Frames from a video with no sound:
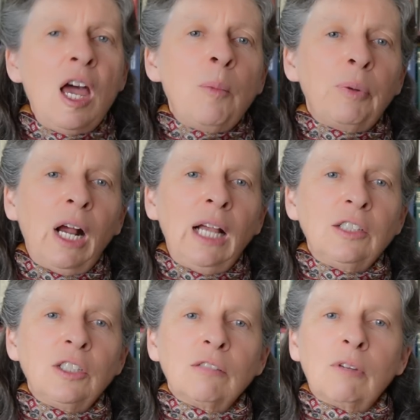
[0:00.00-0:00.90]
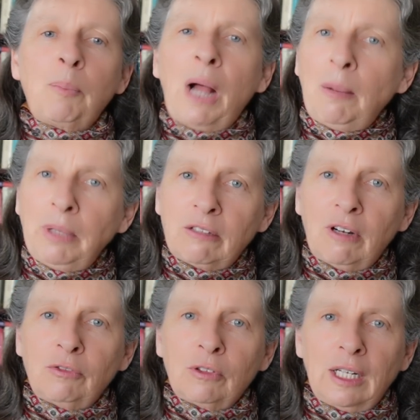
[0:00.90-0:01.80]
Prior to the Republic
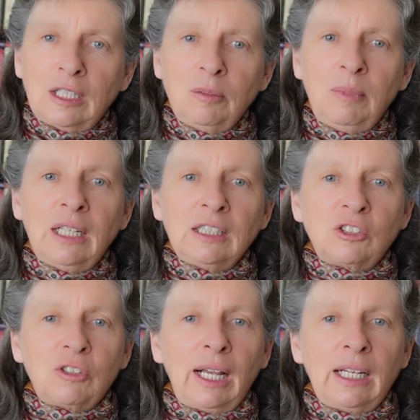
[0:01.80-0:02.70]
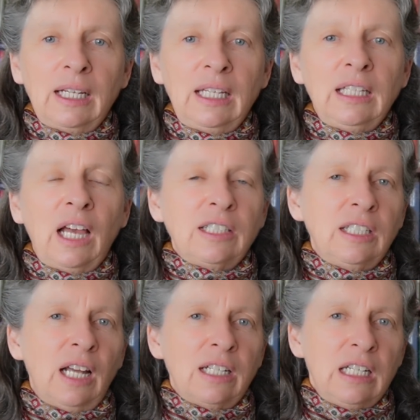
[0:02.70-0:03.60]
referendum in Australia in
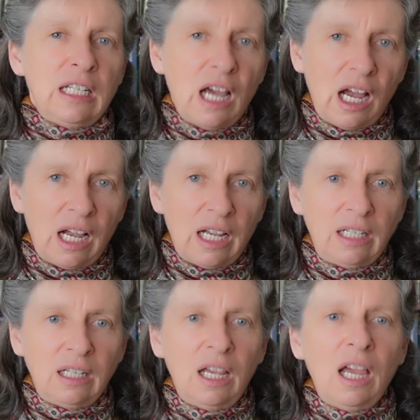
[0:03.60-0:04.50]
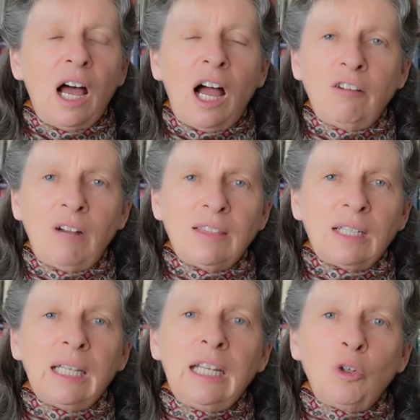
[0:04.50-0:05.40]
1999, I ran the
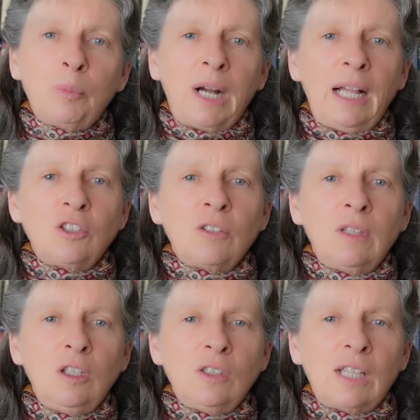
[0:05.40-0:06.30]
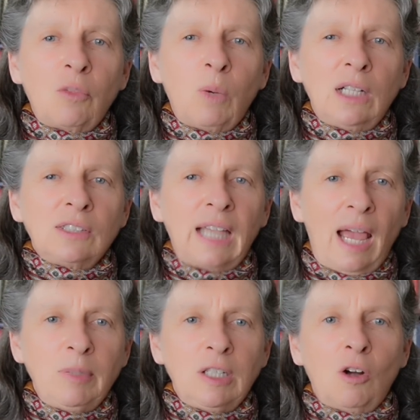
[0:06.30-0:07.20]
legal branch of the New South Wales
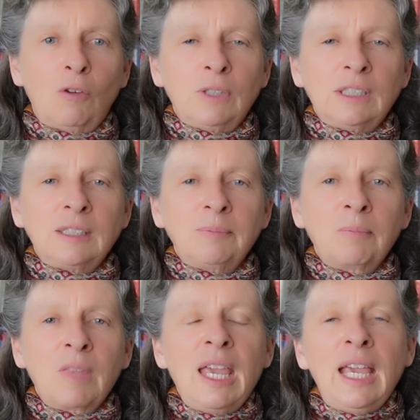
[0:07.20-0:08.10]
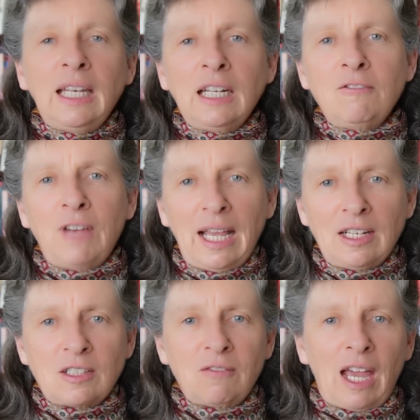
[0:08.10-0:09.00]
Cabinet Office. In
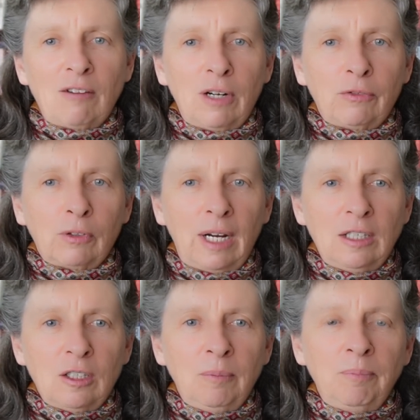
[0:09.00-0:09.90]
advance of that referendum,